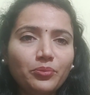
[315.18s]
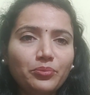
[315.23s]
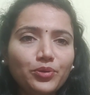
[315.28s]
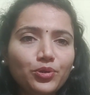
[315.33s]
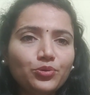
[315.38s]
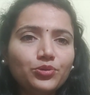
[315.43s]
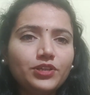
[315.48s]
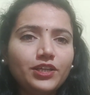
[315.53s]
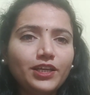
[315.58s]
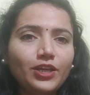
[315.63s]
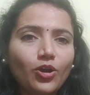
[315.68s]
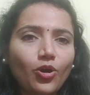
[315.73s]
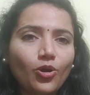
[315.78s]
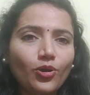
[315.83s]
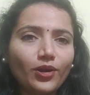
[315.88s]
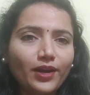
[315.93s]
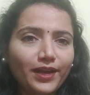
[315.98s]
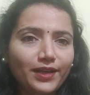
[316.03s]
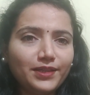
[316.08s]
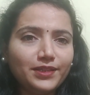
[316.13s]
beauty
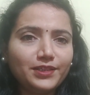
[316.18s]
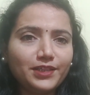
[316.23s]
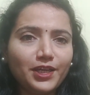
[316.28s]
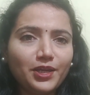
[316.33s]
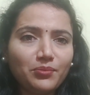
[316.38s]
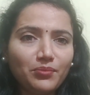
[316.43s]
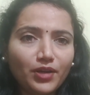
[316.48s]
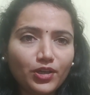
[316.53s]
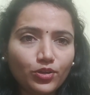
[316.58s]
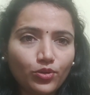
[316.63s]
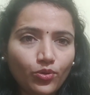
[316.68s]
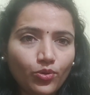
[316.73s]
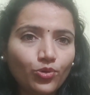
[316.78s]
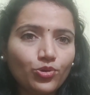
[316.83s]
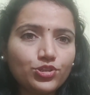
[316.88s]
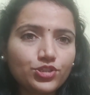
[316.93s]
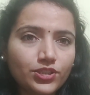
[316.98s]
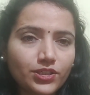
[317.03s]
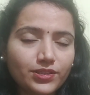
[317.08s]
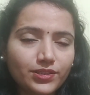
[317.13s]
or entertainment
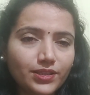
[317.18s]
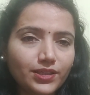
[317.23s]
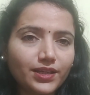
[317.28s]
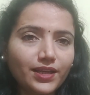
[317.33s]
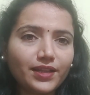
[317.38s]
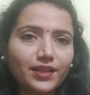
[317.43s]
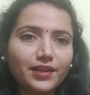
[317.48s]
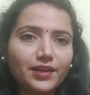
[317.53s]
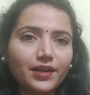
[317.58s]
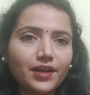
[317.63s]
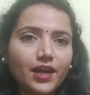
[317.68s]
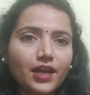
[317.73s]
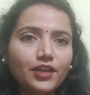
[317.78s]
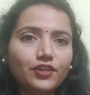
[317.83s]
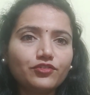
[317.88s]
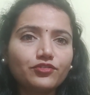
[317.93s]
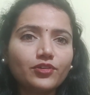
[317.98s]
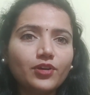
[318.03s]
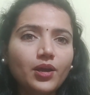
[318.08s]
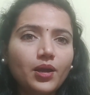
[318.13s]
quotient in their
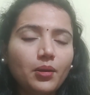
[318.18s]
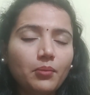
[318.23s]
life,